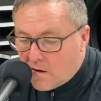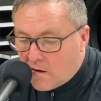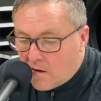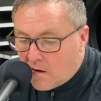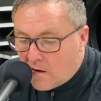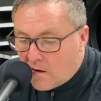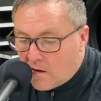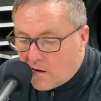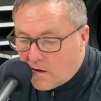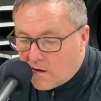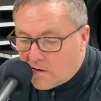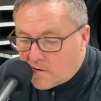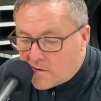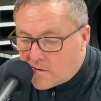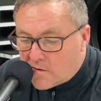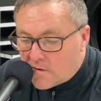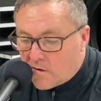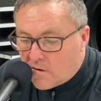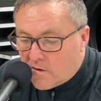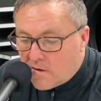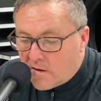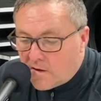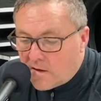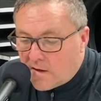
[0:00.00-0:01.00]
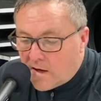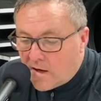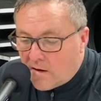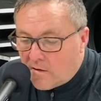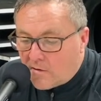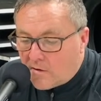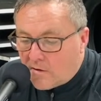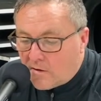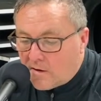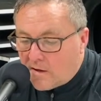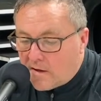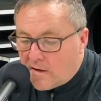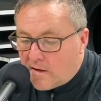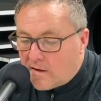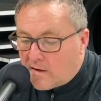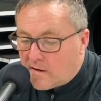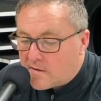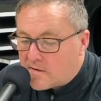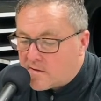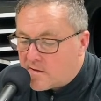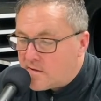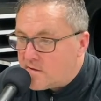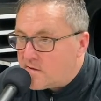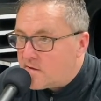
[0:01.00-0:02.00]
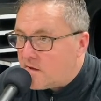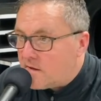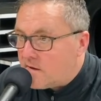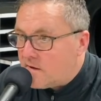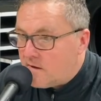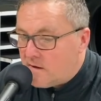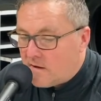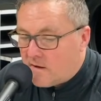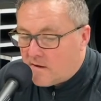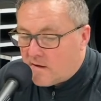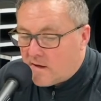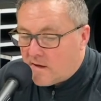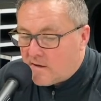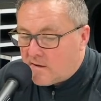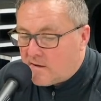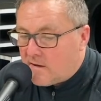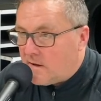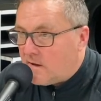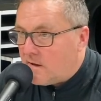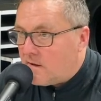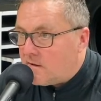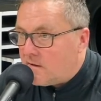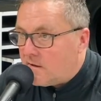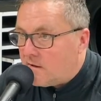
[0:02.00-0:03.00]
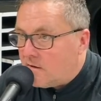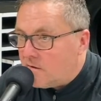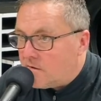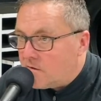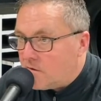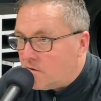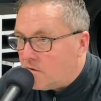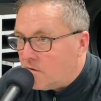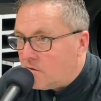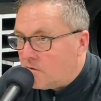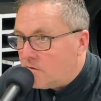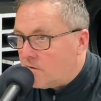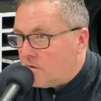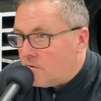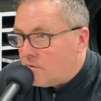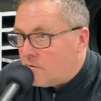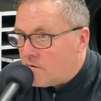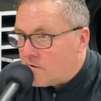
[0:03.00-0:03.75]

Uh, started calculating assists in nineteen eighteen, so it okay.